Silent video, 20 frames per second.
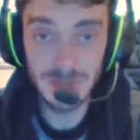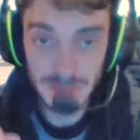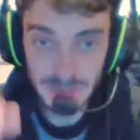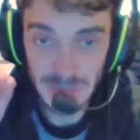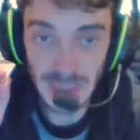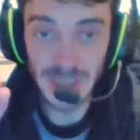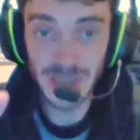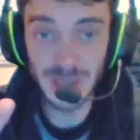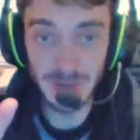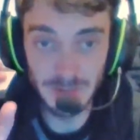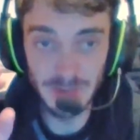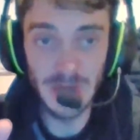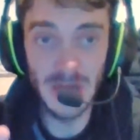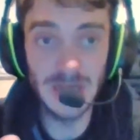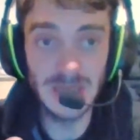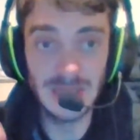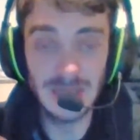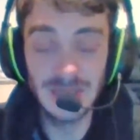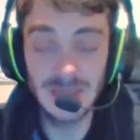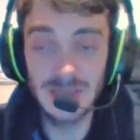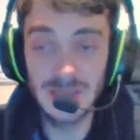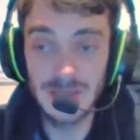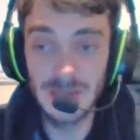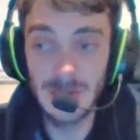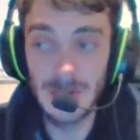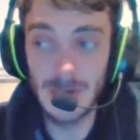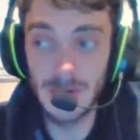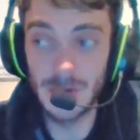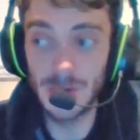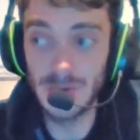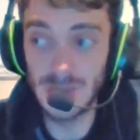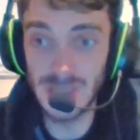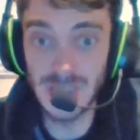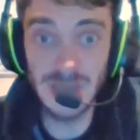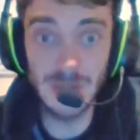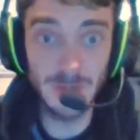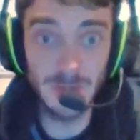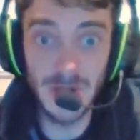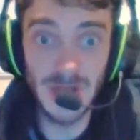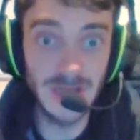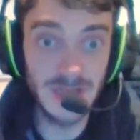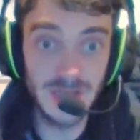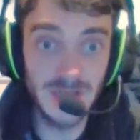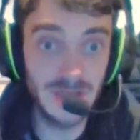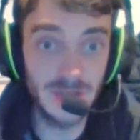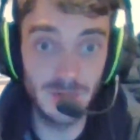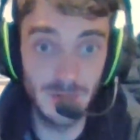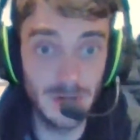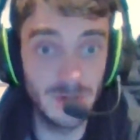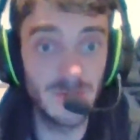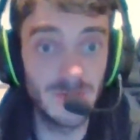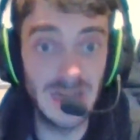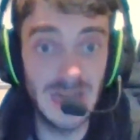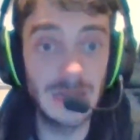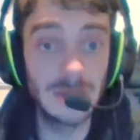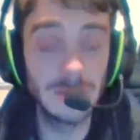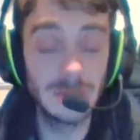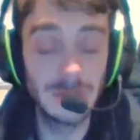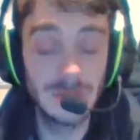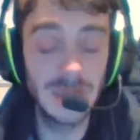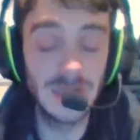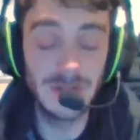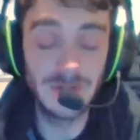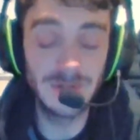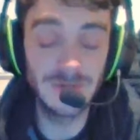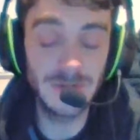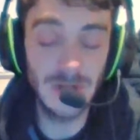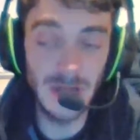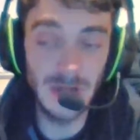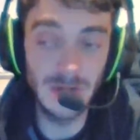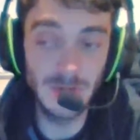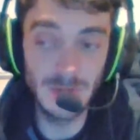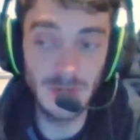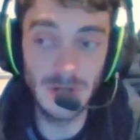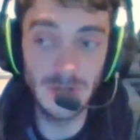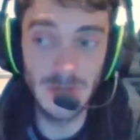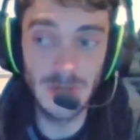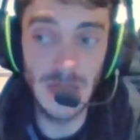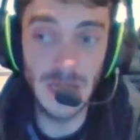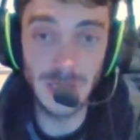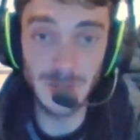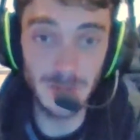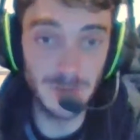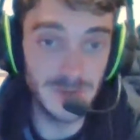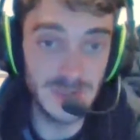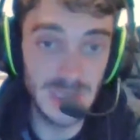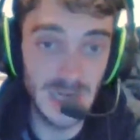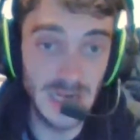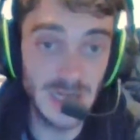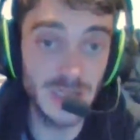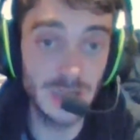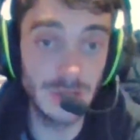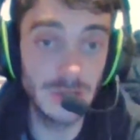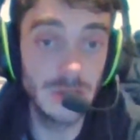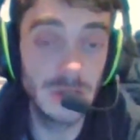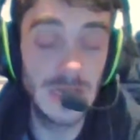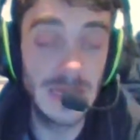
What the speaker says: nation players who could still play international rugby now if they were eligible for selection,